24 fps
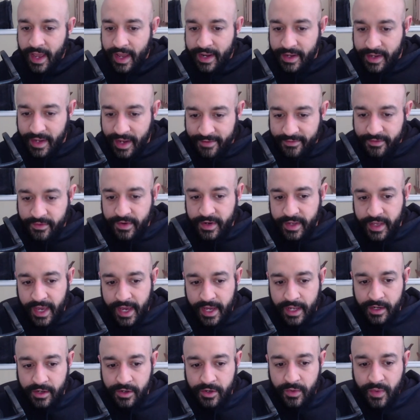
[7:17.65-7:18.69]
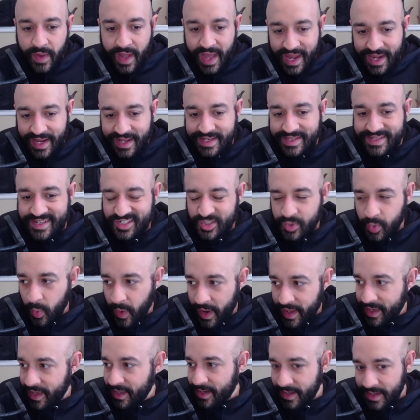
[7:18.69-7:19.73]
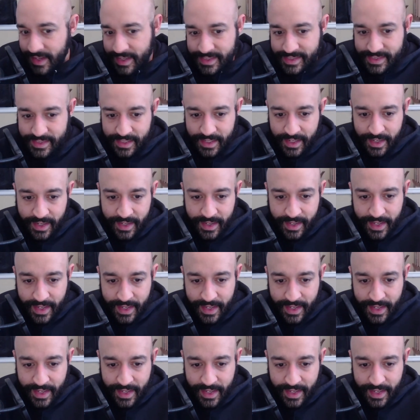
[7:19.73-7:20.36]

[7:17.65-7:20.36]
and never again do any such wickedness